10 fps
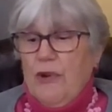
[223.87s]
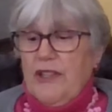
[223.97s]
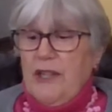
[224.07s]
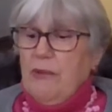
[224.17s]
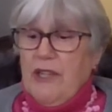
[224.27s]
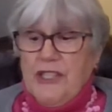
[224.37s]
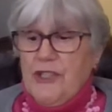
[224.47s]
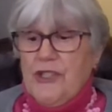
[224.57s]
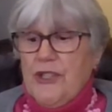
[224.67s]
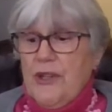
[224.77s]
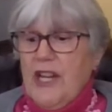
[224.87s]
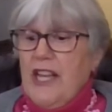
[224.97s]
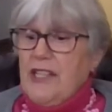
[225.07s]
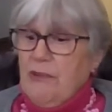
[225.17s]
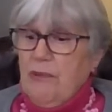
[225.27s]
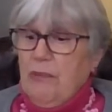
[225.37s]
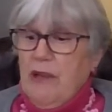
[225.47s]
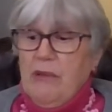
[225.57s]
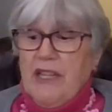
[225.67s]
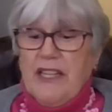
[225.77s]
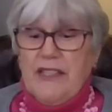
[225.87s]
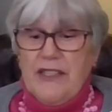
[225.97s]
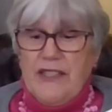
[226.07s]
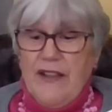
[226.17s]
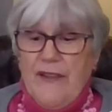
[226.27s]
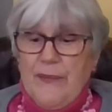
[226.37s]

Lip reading: where they registered as Republicans.